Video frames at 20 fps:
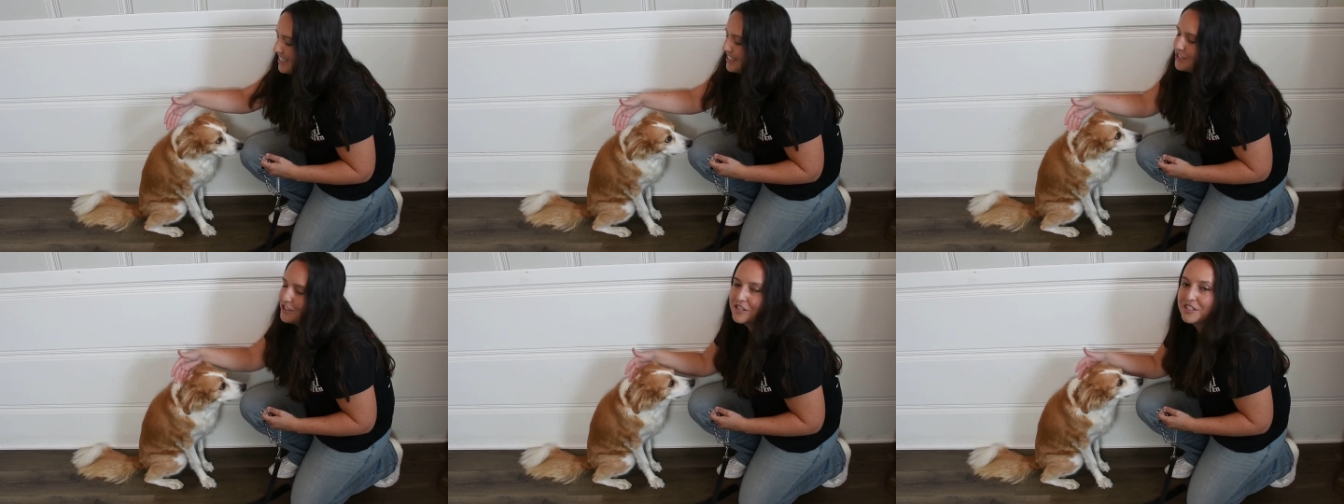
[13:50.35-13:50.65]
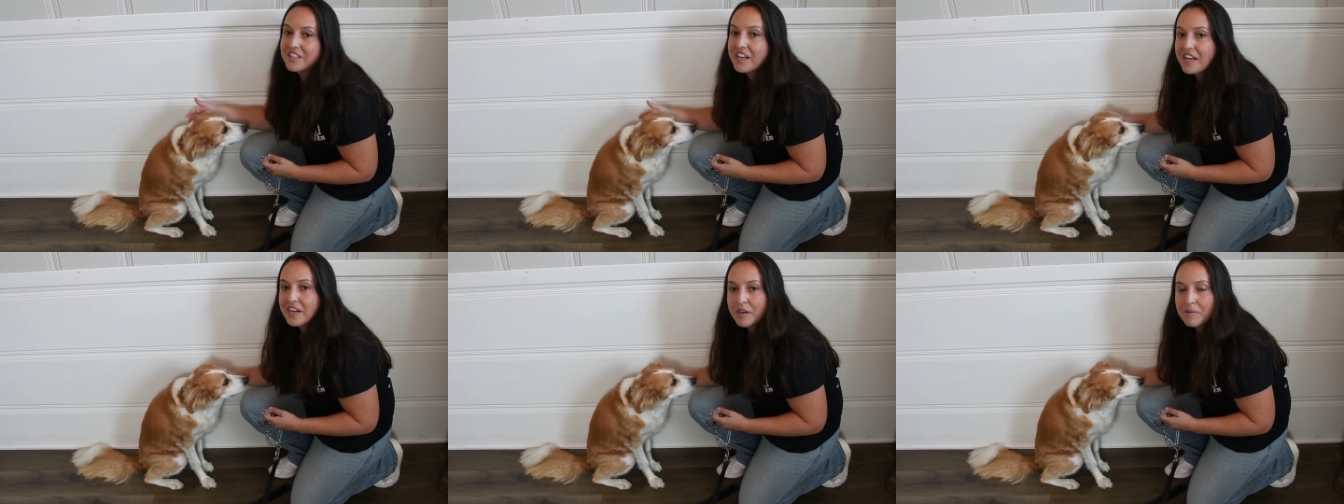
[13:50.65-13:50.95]
She's
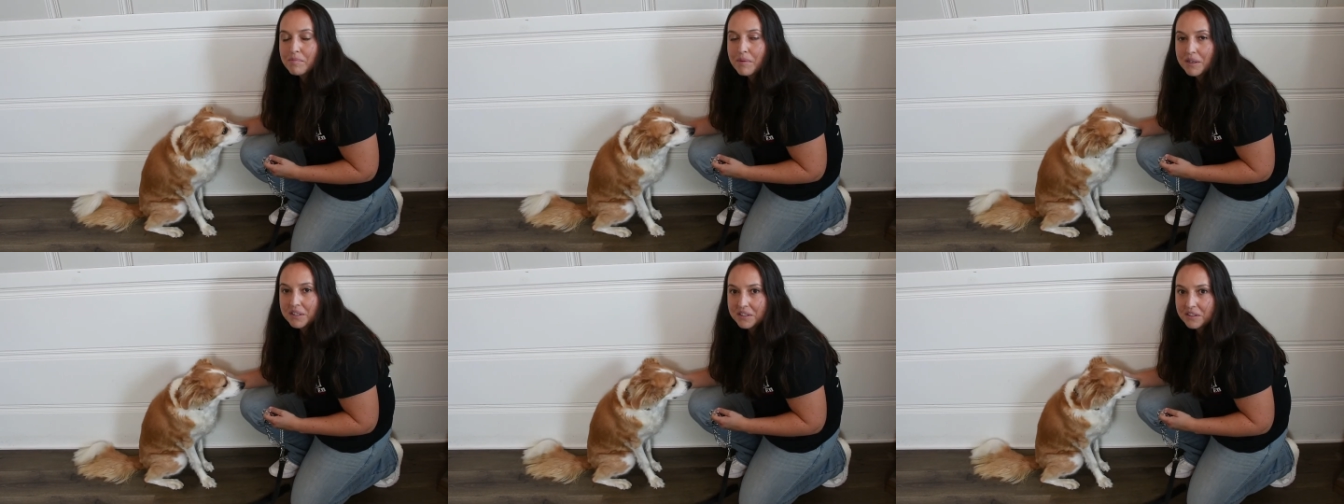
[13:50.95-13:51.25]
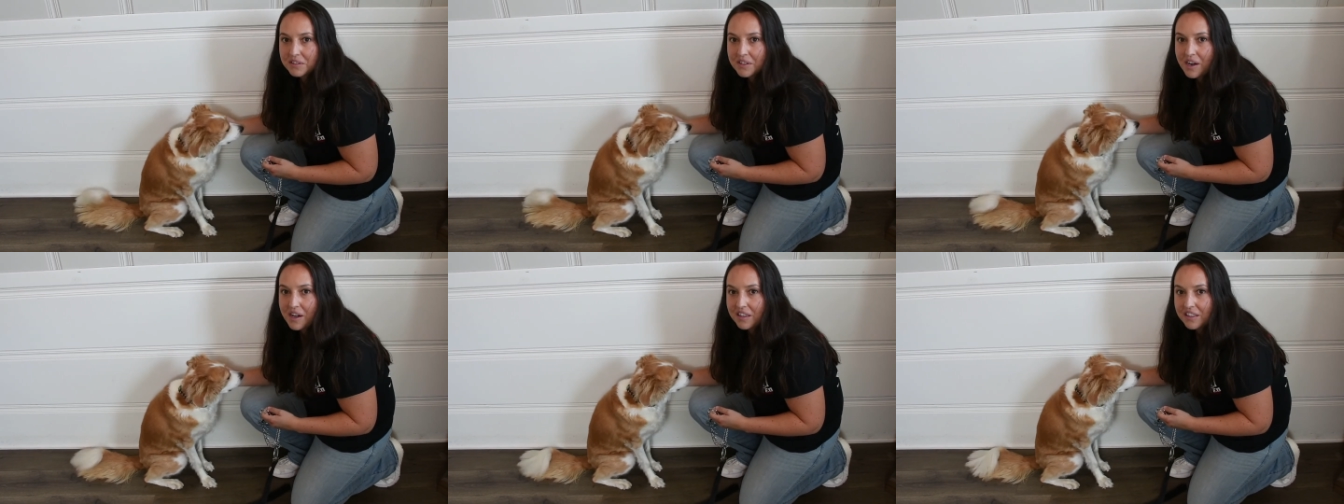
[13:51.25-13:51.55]
got her
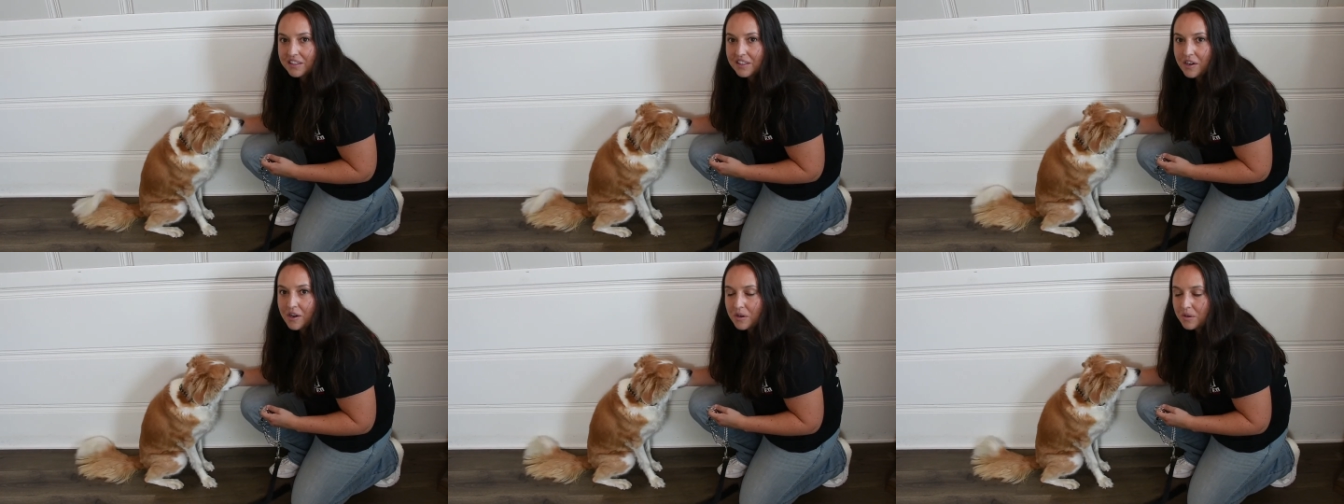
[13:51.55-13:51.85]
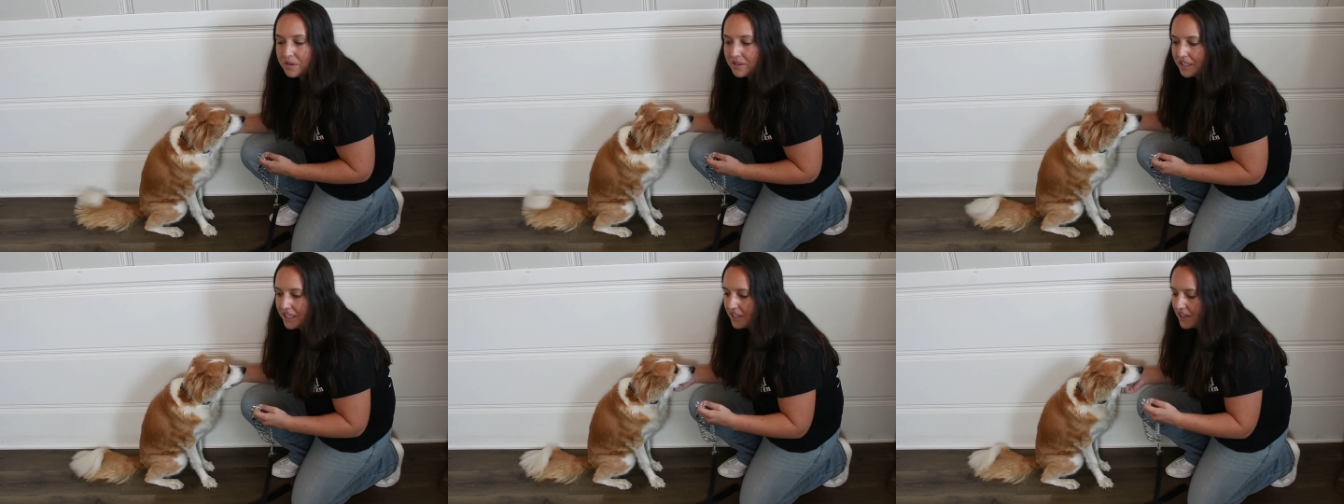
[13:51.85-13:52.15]
buckle collar
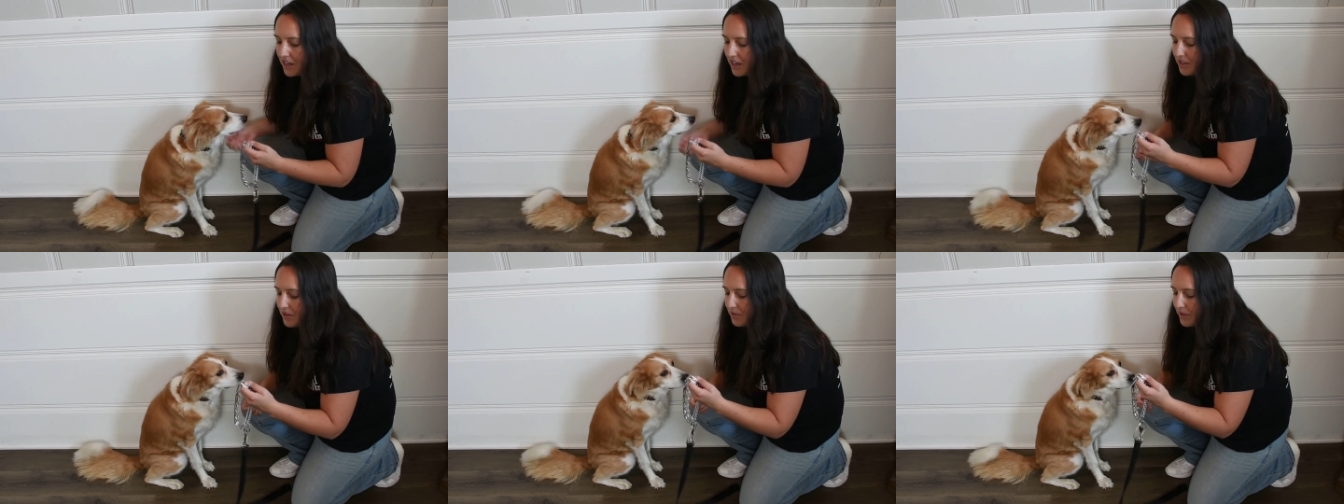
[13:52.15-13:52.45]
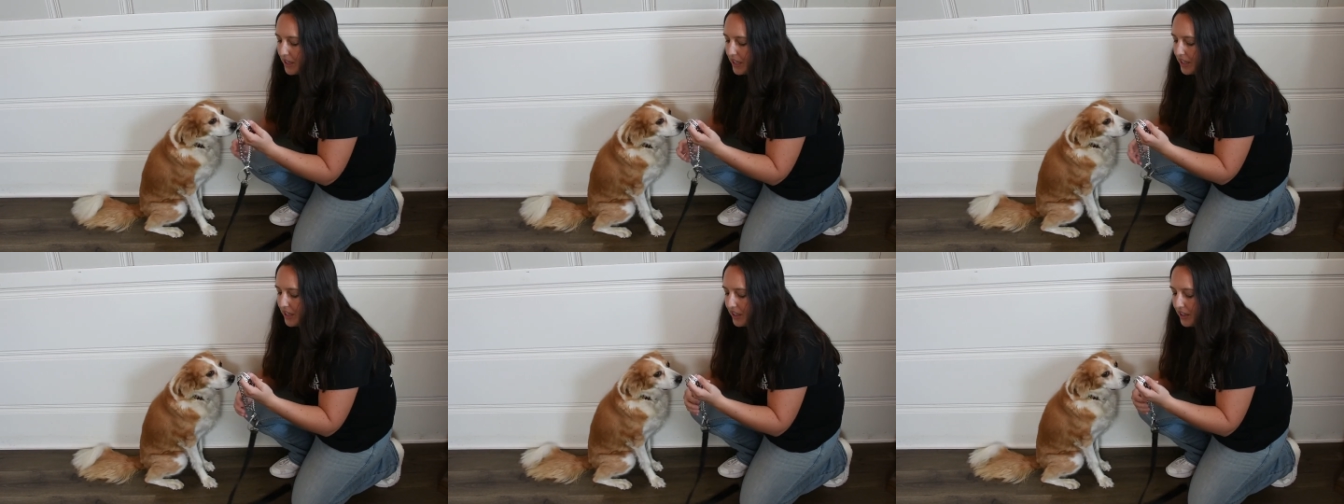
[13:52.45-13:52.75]
already on,
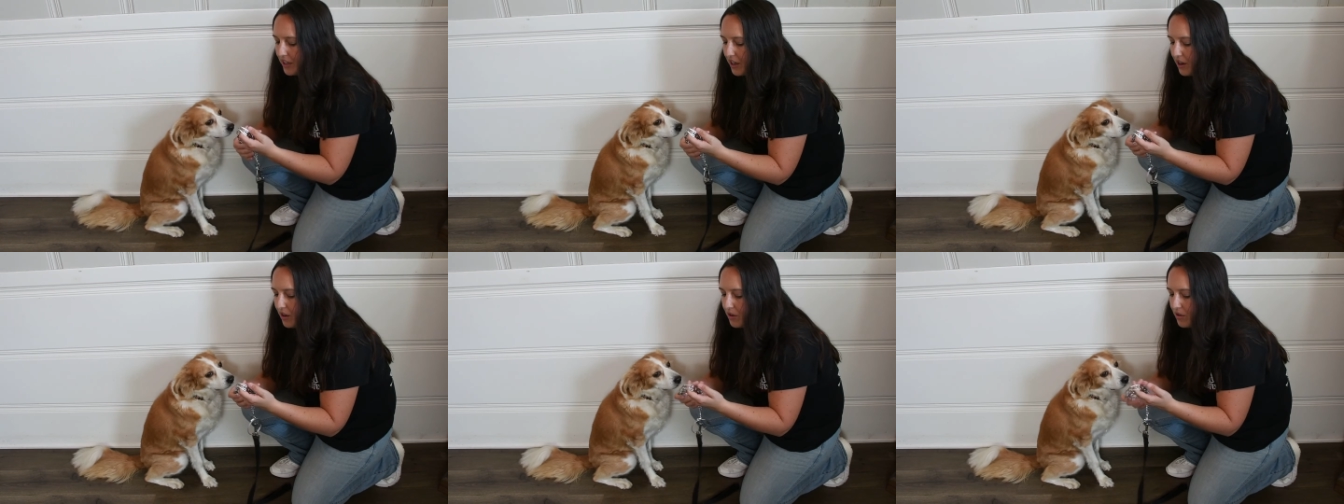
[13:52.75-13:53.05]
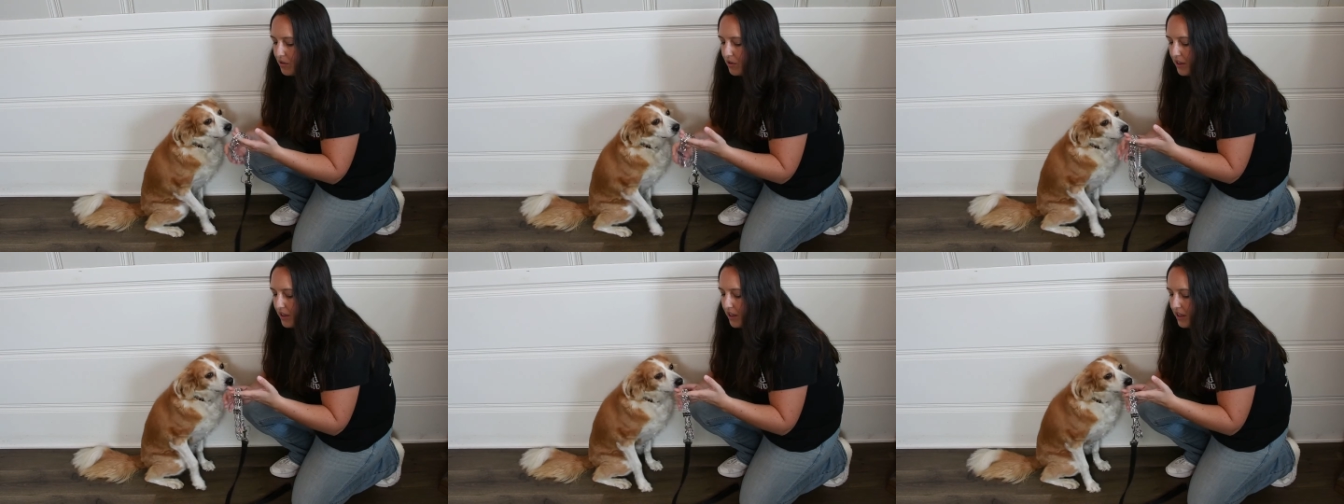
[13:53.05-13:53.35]
ready to
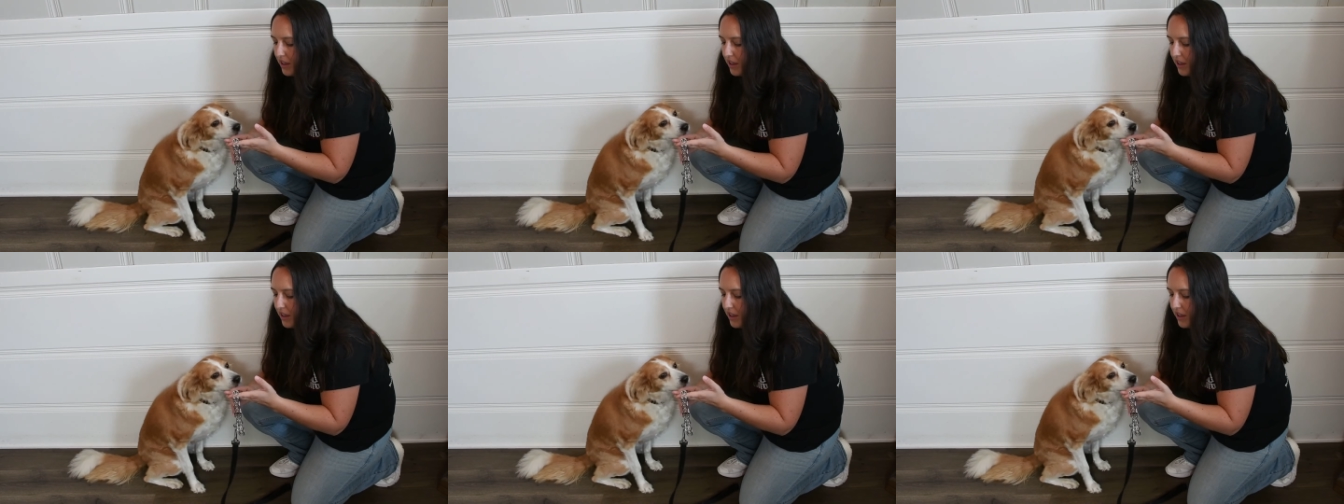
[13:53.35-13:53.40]
go.